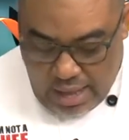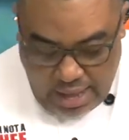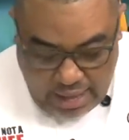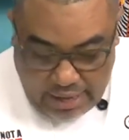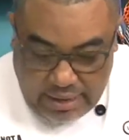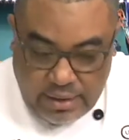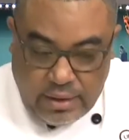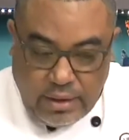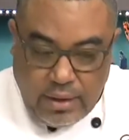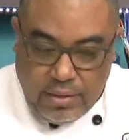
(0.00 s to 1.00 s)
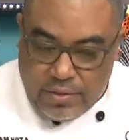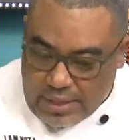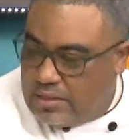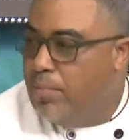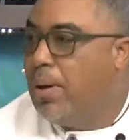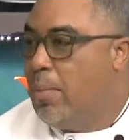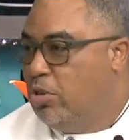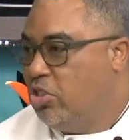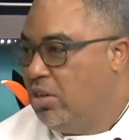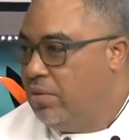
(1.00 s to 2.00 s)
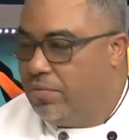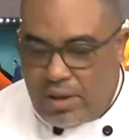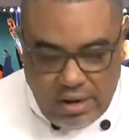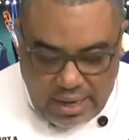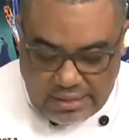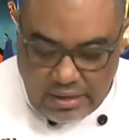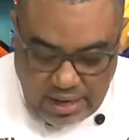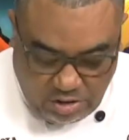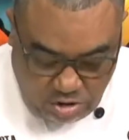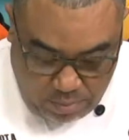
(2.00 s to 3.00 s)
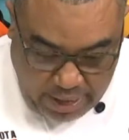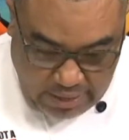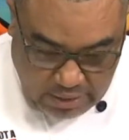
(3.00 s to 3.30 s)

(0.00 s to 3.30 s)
and then some Parmesan for a nice little extra bite.